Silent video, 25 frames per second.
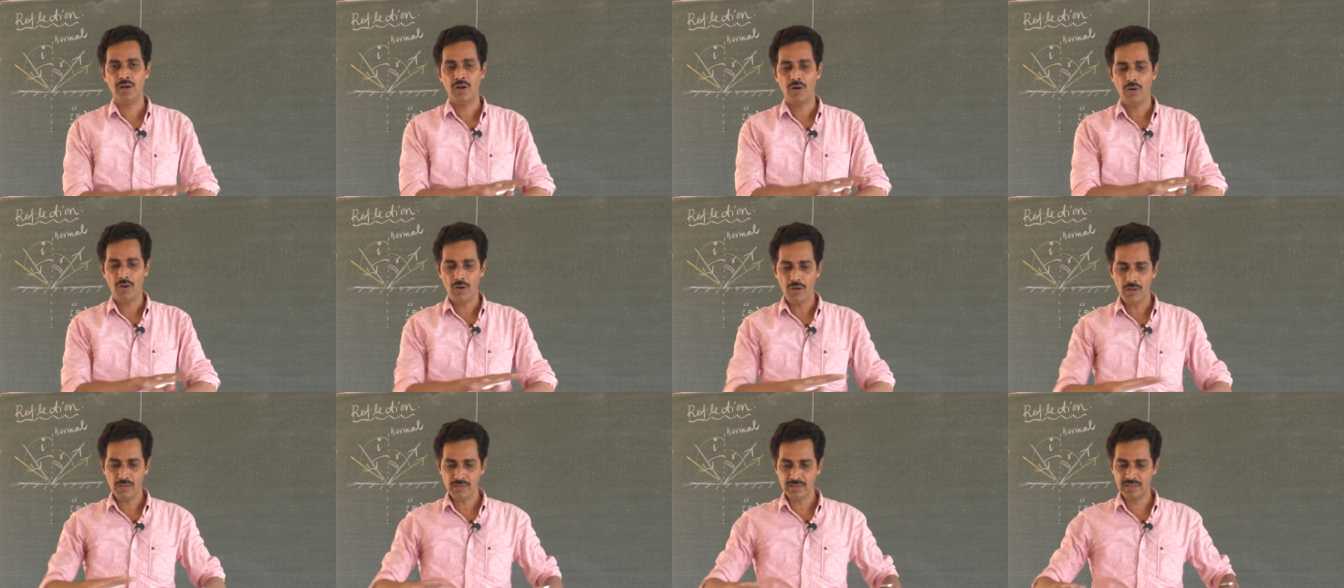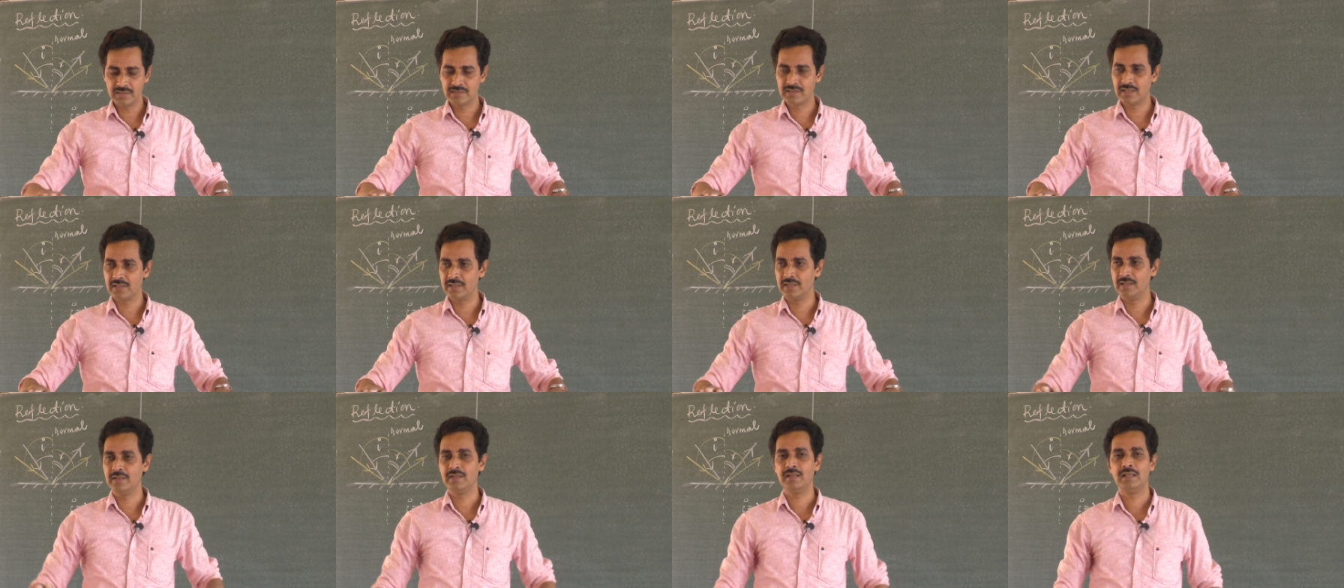all the
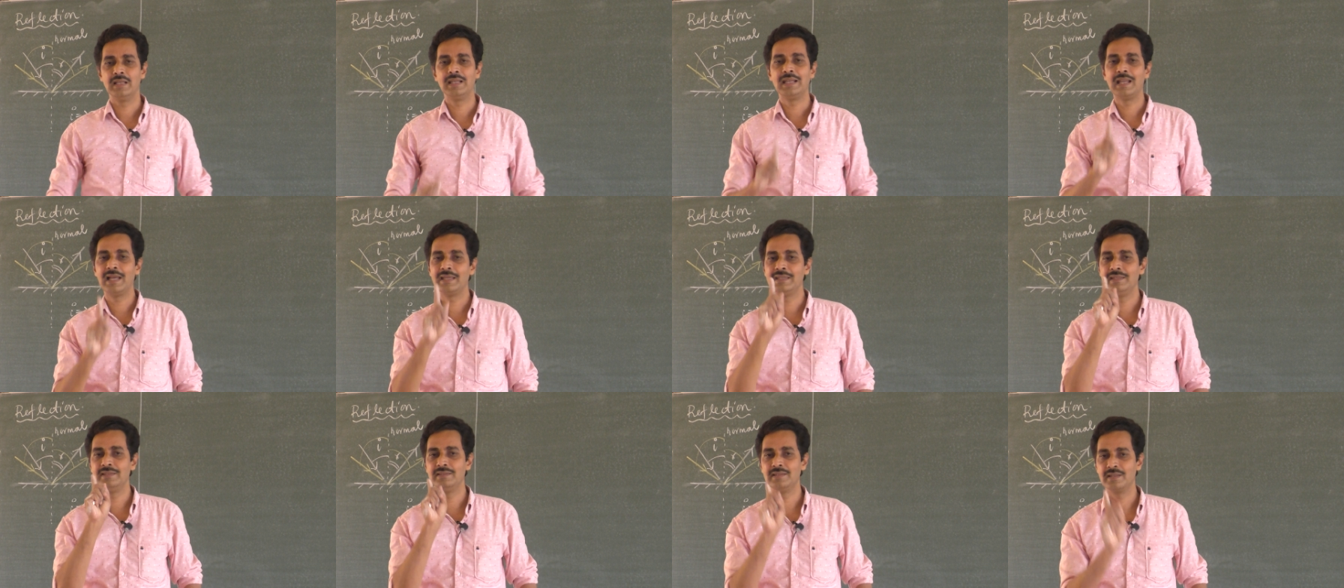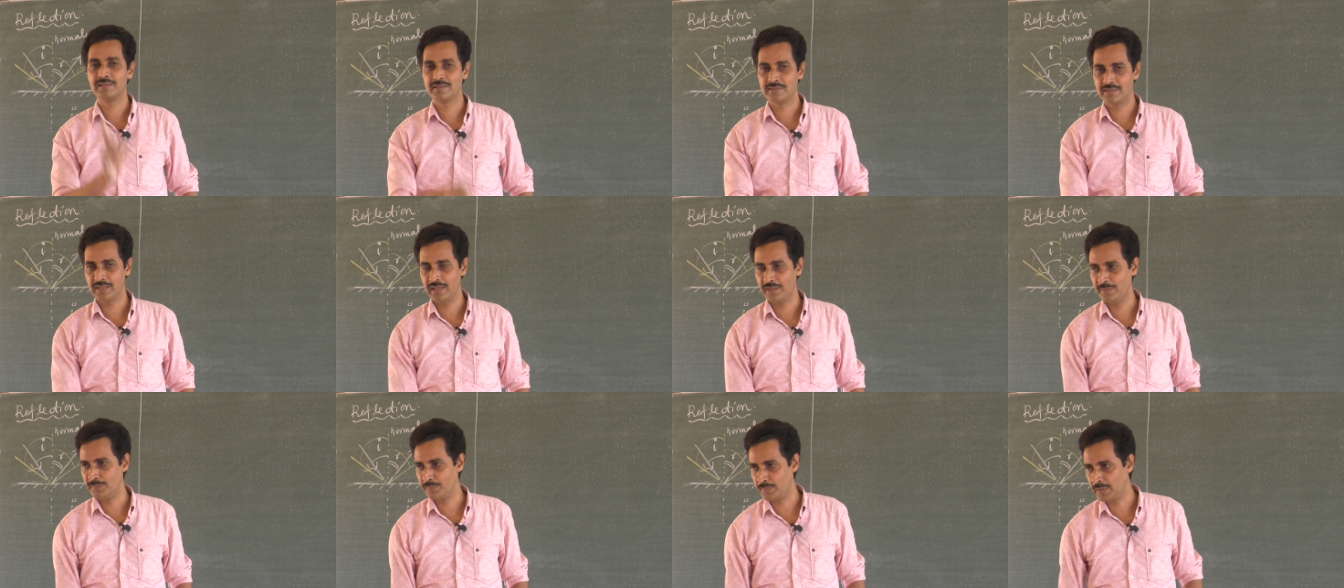three lie in the
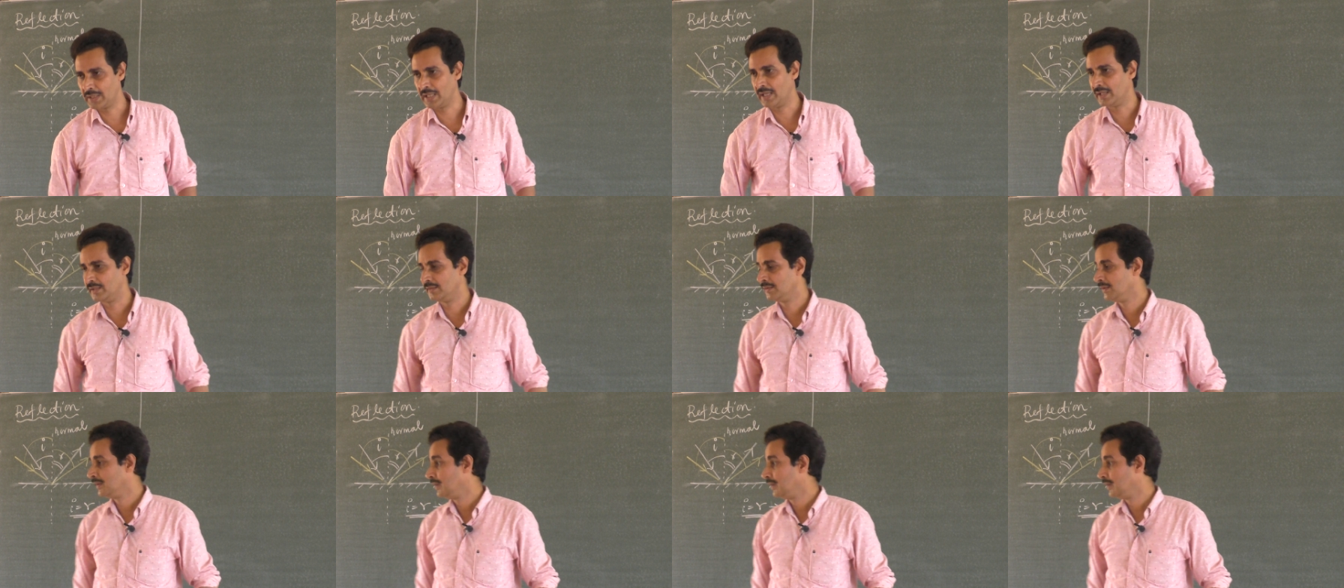same plane.